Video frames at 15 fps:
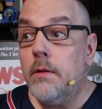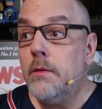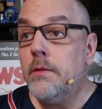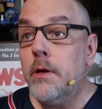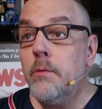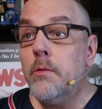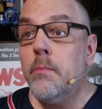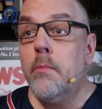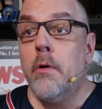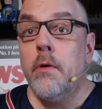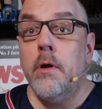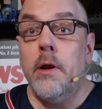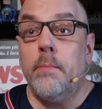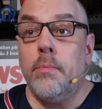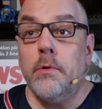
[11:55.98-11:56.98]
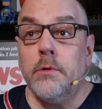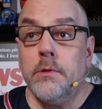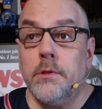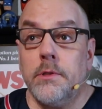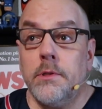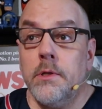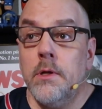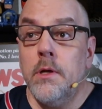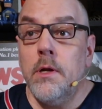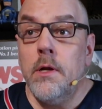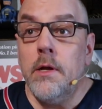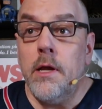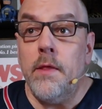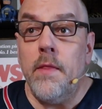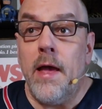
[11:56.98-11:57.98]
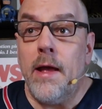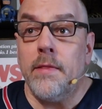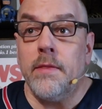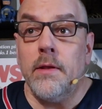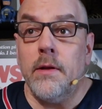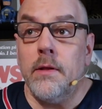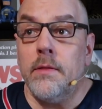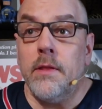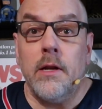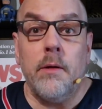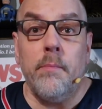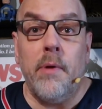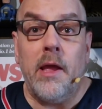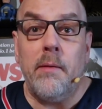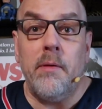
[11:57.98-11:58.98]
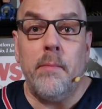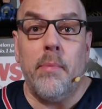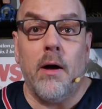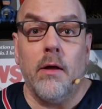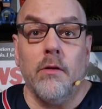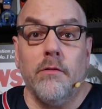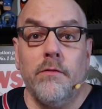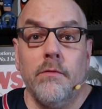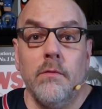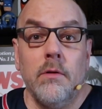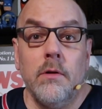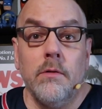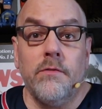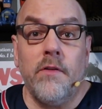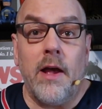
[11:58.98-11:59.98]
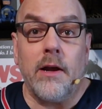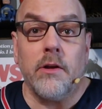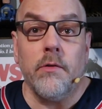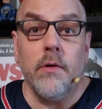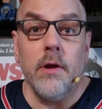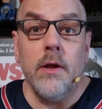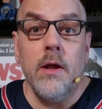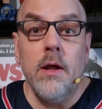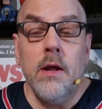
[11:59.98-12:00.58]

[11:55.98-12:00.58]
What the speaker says: There were more nipples in that than a baby bottle factory.